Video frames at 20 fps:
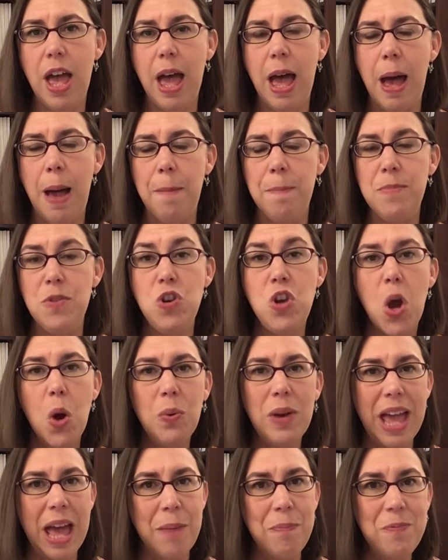
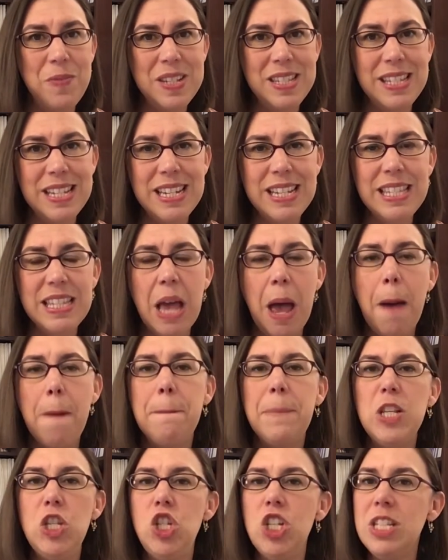note emphasis,
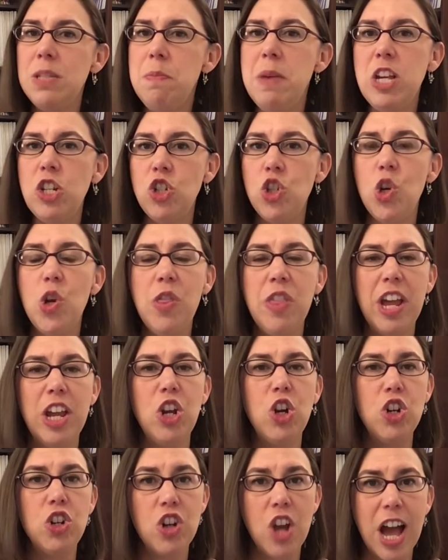but just make sure that
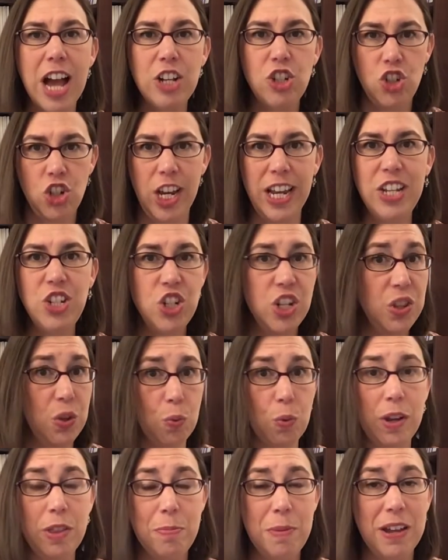you're not changing the
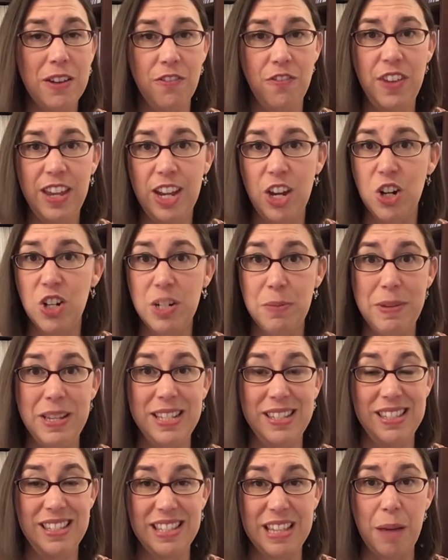rhythmic figure to be
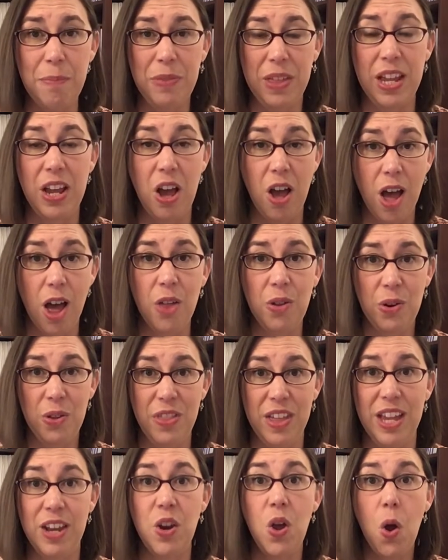something other
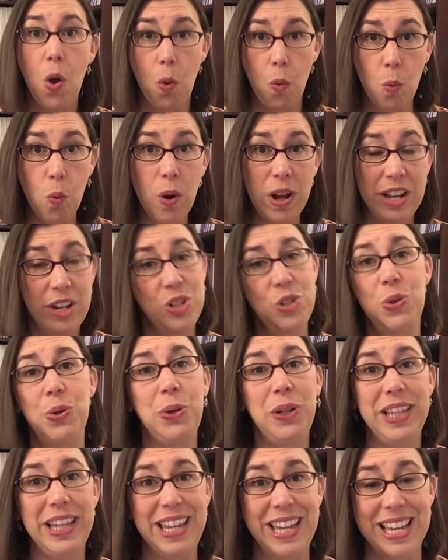than what it
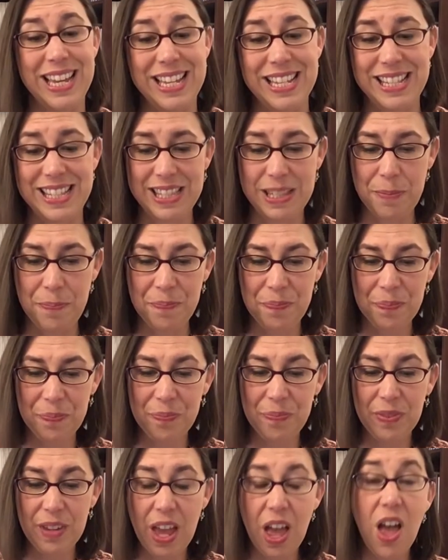truly is.
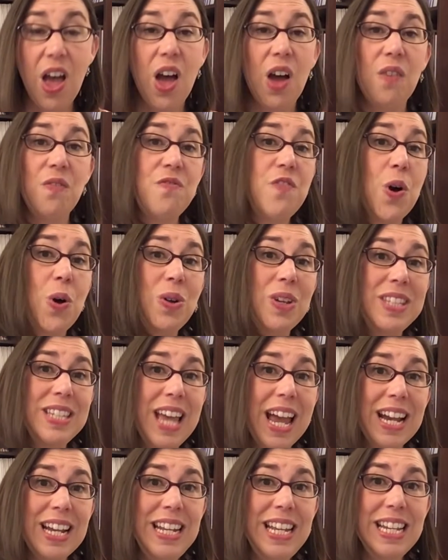Vocal
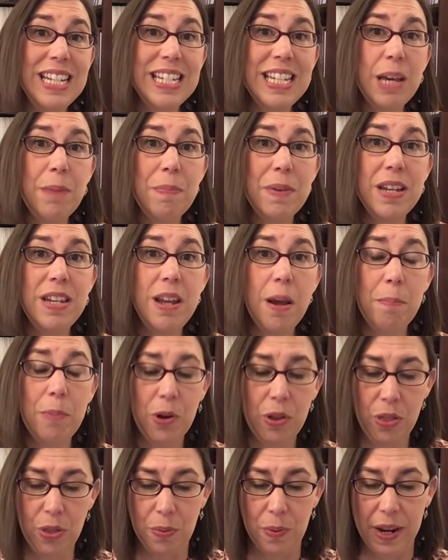technique tip
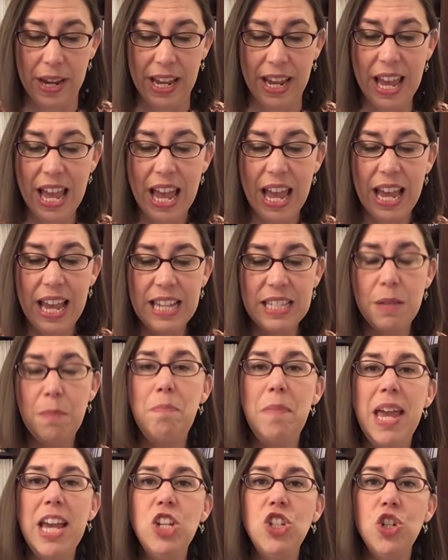number 3 is
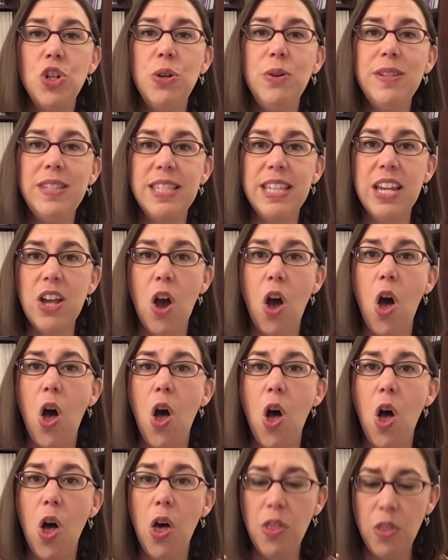make sure you sing
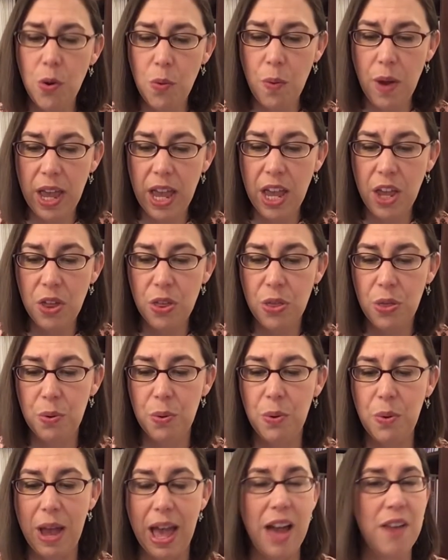all the way
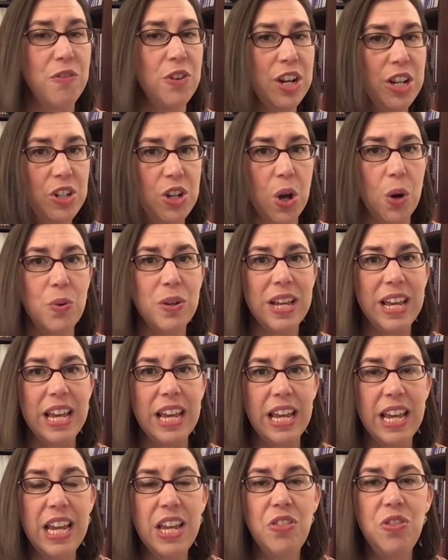through every note
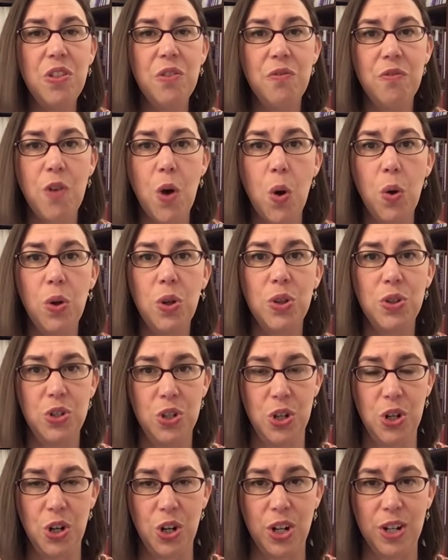in the vocal
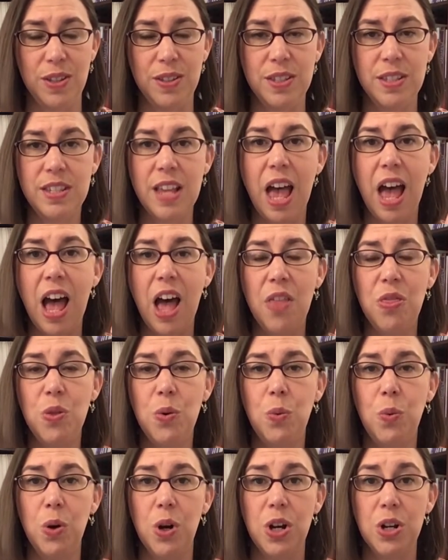turns on
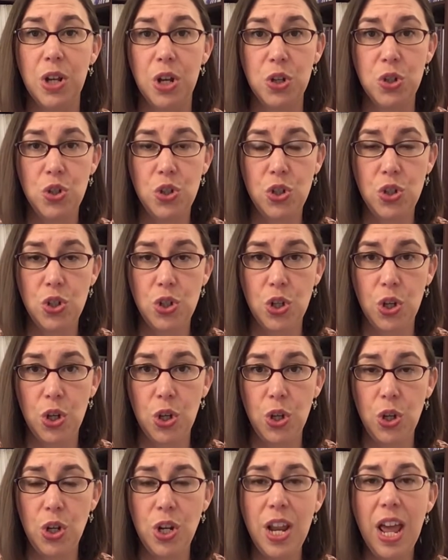the word
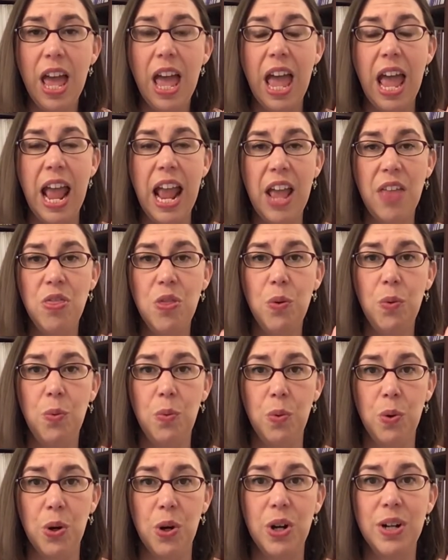schön and the
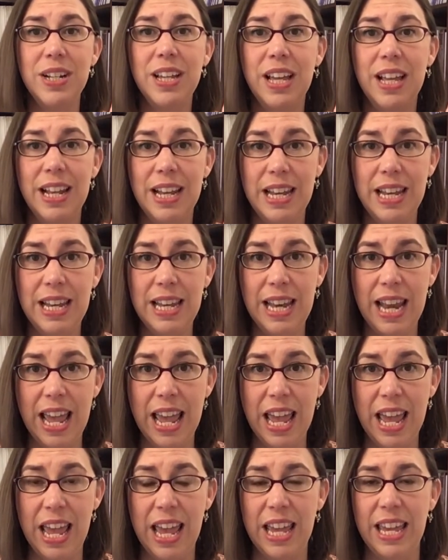word
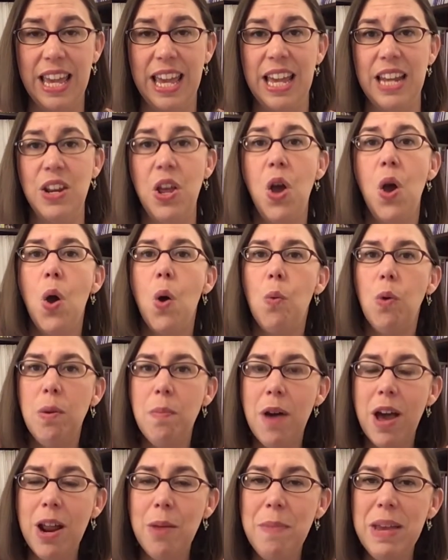legen. We
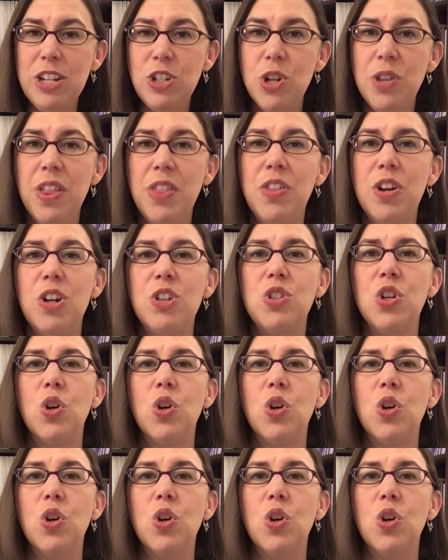want to make sure that there's a